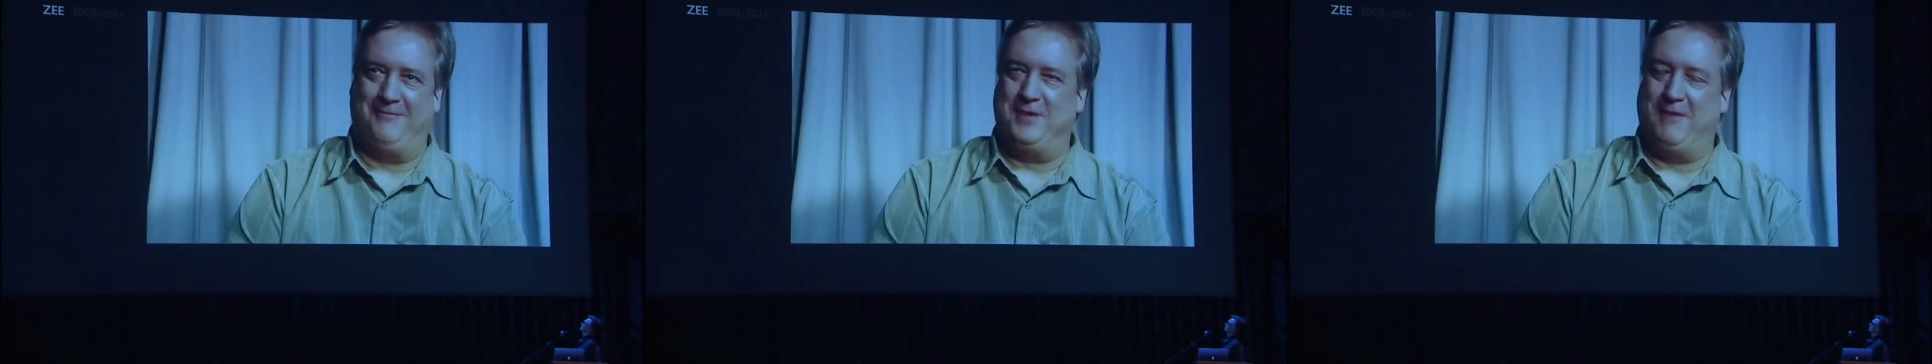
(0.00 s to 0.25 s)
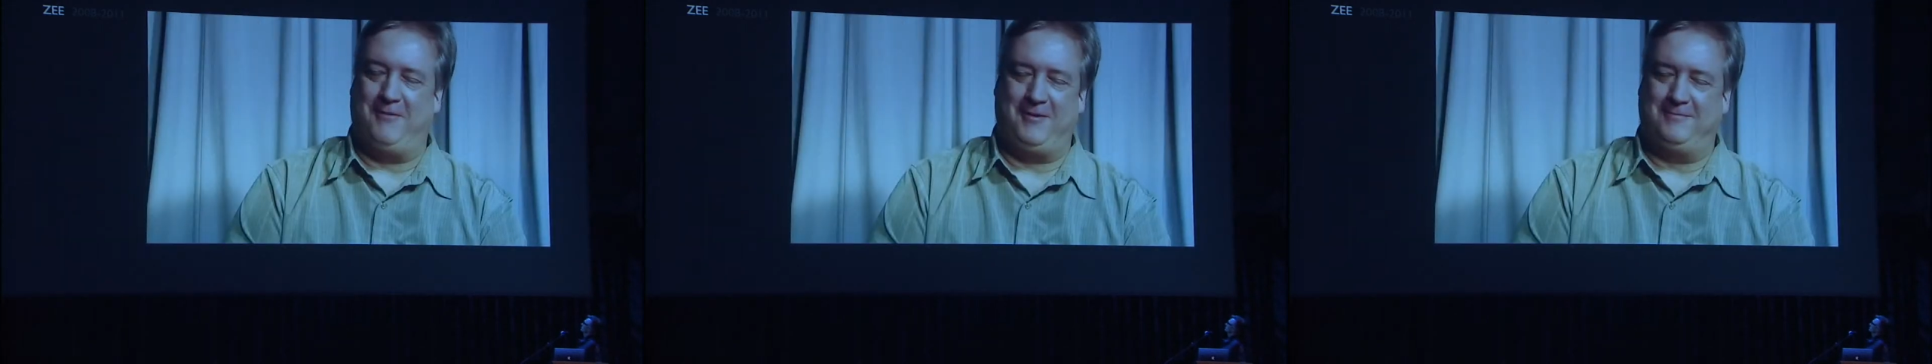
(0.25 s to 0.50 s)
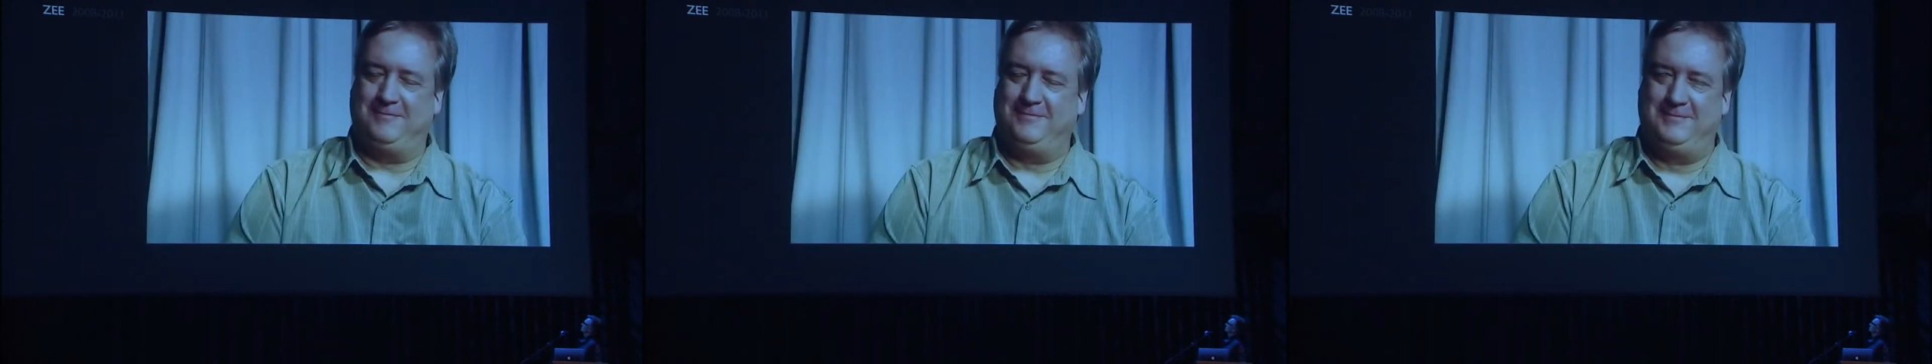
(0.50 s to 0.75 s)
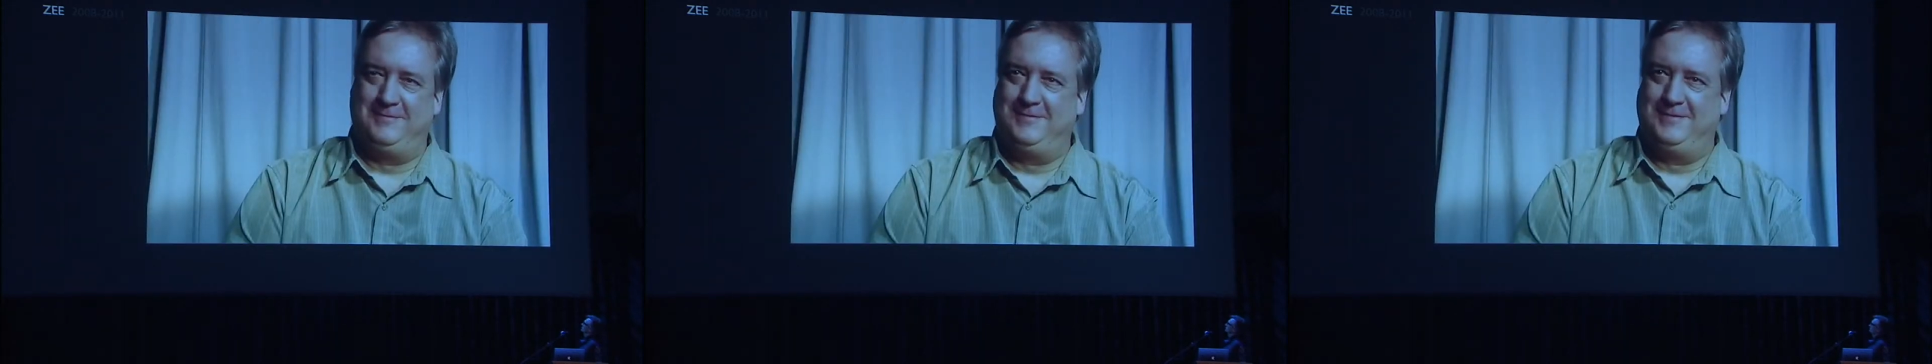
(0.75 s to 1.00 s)
never,
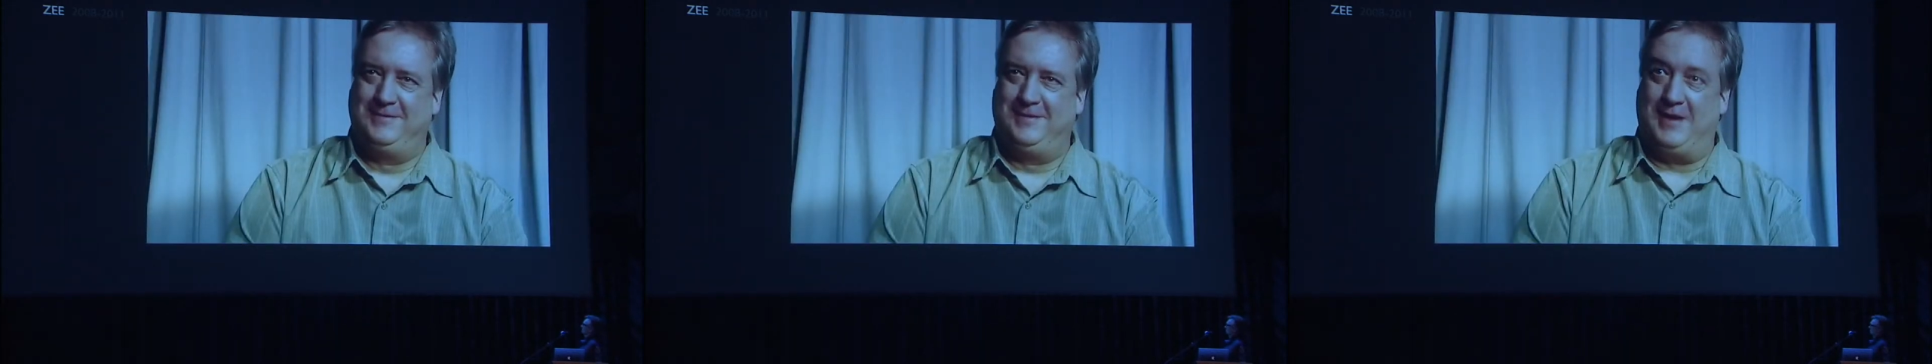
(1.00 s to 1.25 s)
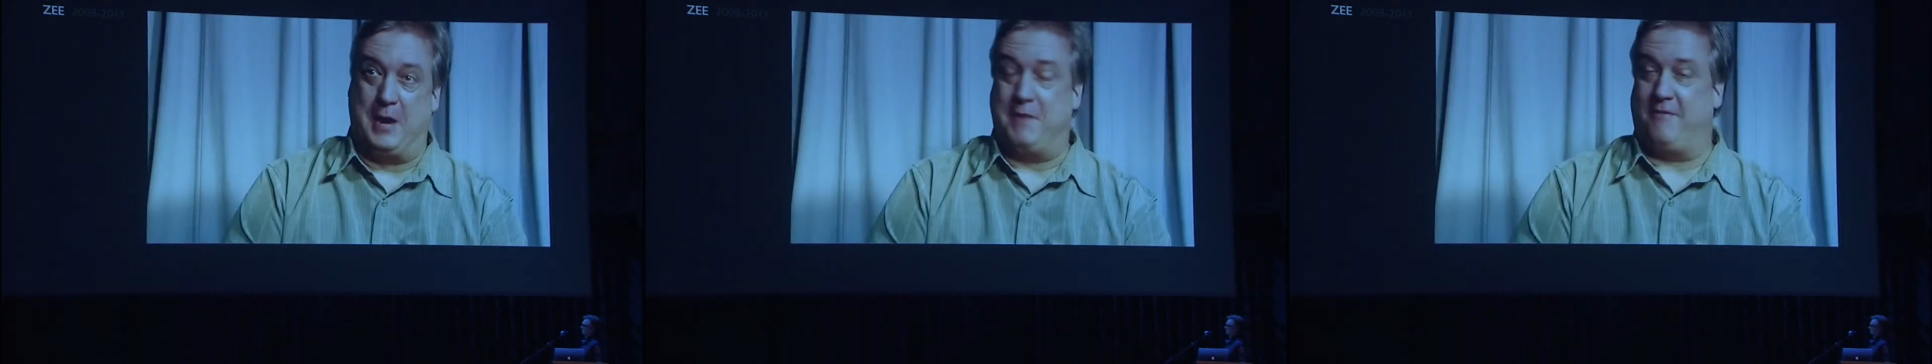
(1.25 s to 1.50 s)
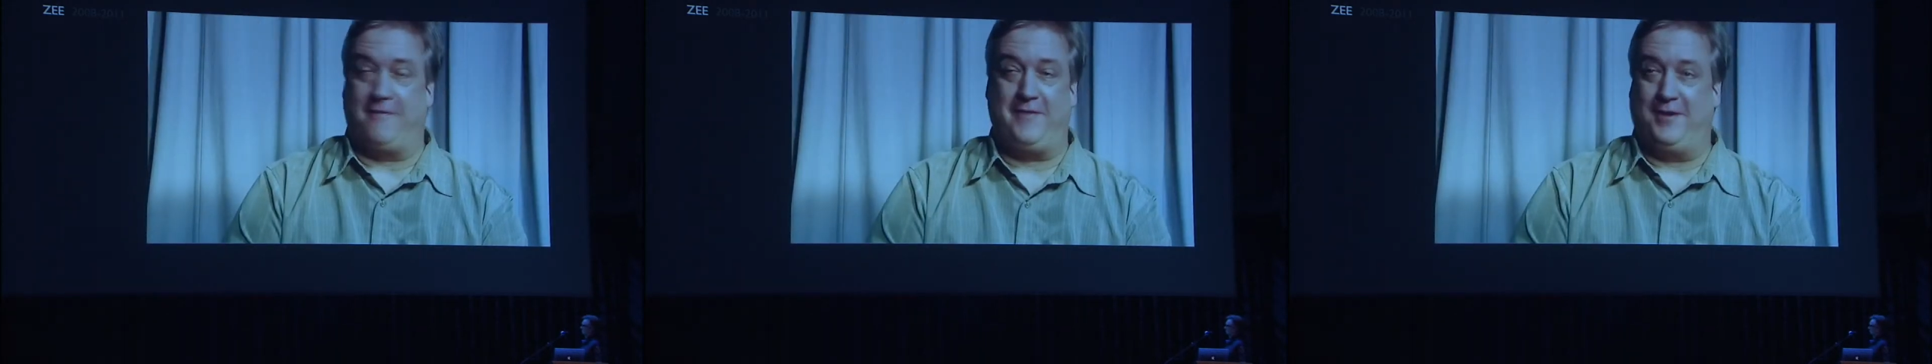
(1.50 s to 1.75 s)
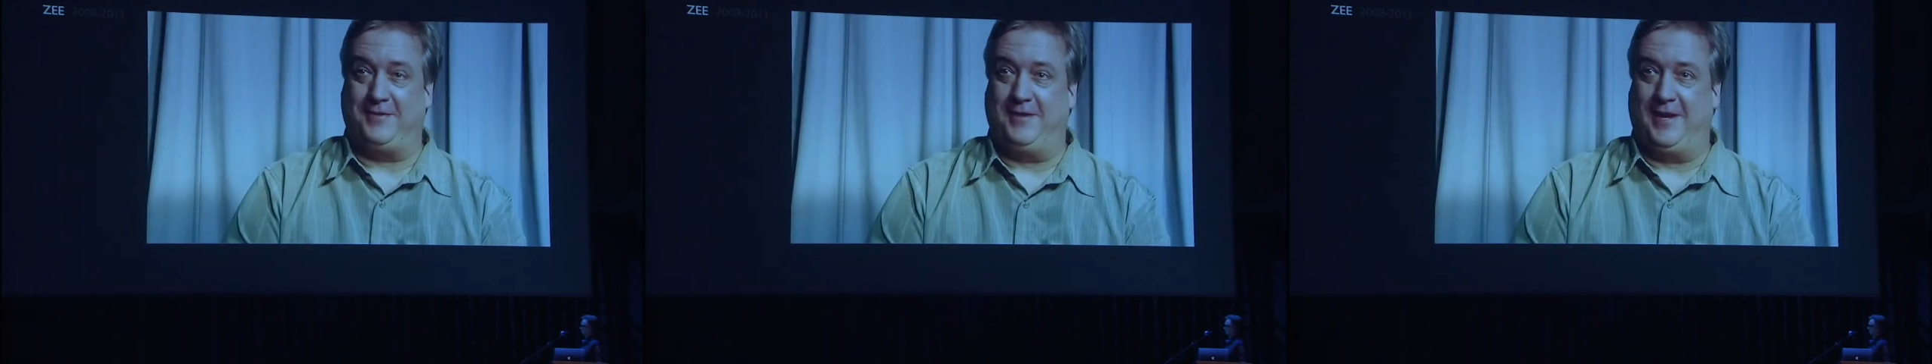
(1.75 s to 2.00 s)
I never
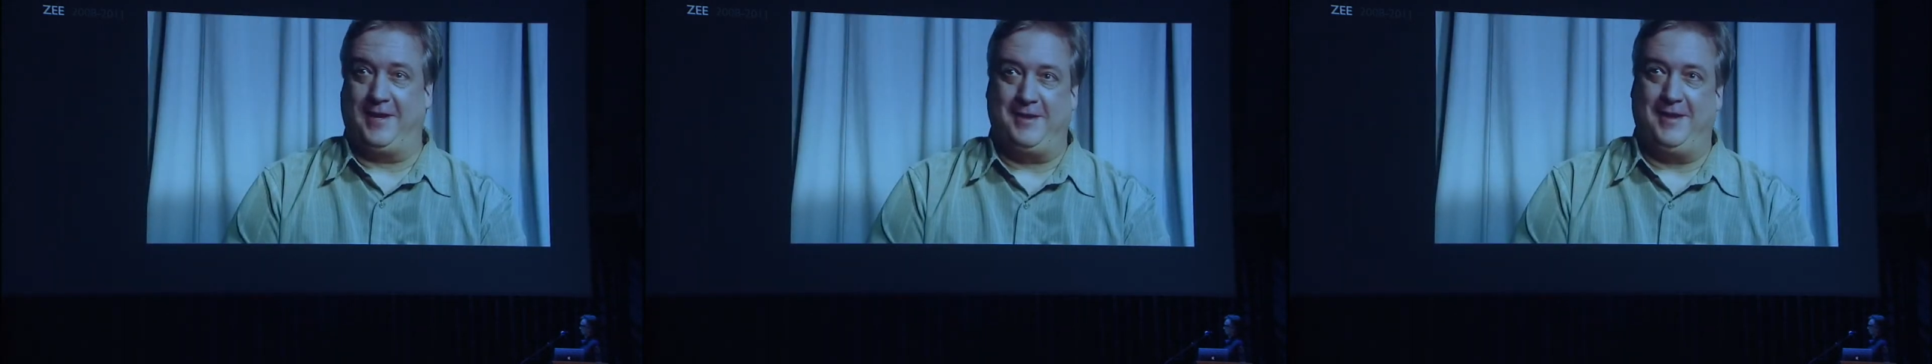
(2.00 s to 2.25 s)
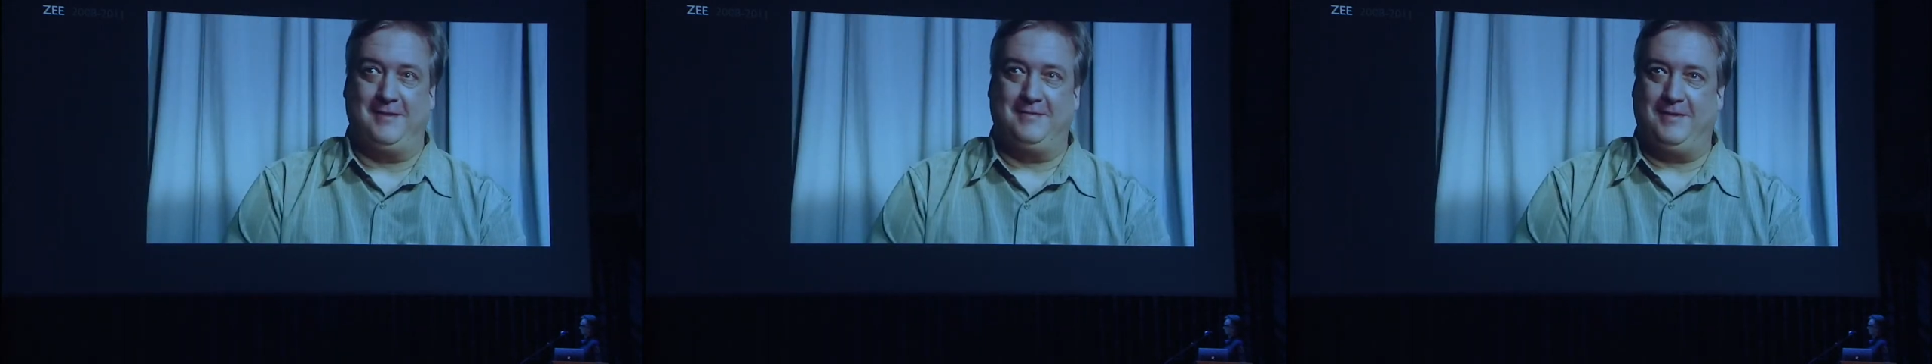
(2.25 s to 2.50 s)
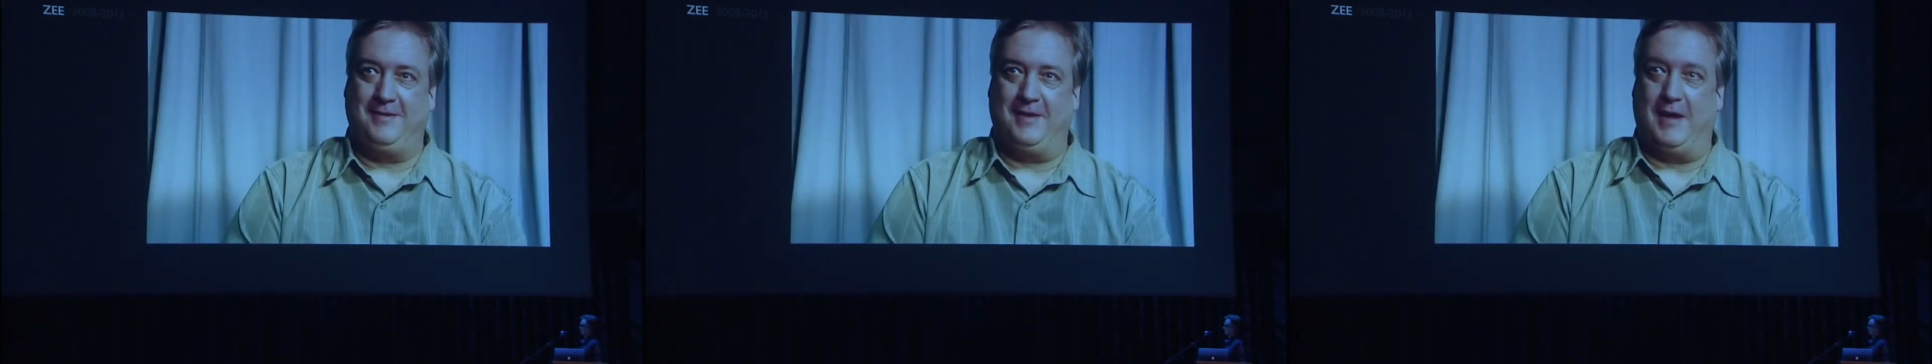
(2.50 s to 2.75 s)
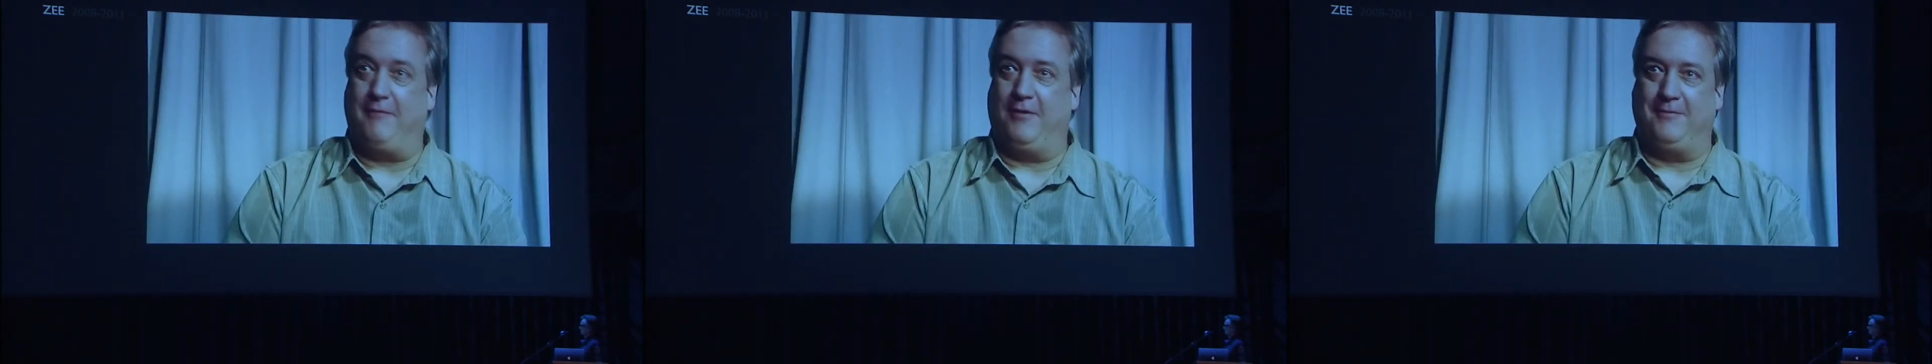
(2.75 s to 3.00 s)
felt like that
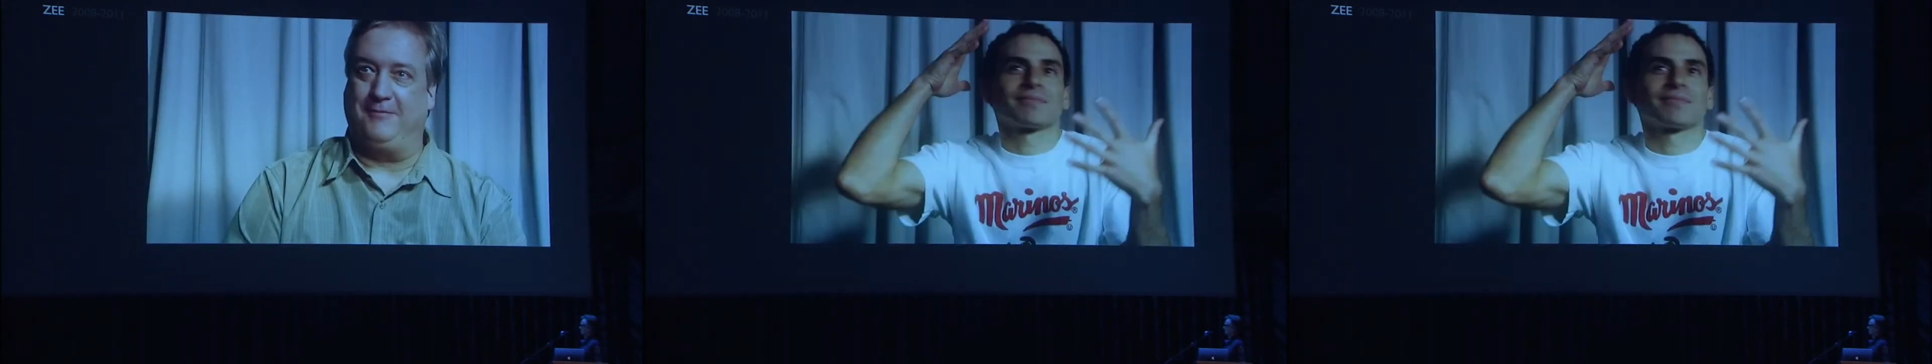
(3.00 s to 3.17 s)
ever.